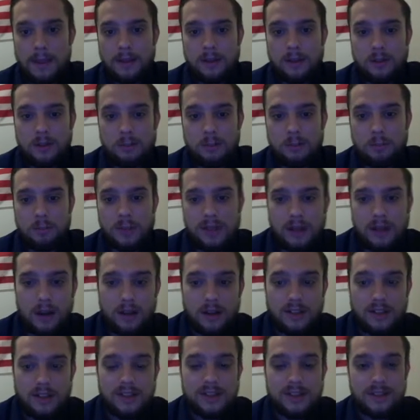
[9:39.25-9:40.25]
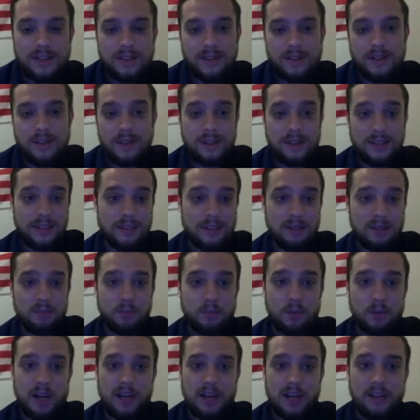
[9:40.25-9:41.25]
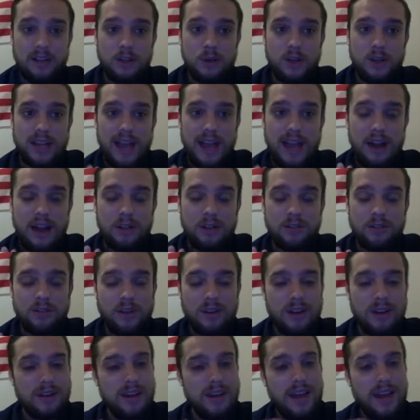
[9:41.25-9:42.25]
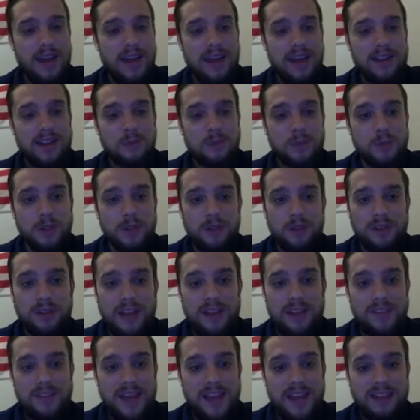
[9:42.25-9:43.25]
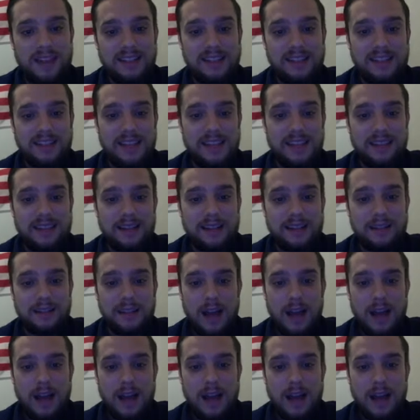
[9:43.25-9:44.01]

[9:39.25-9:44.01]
because this is a brand new account and we don't have any data,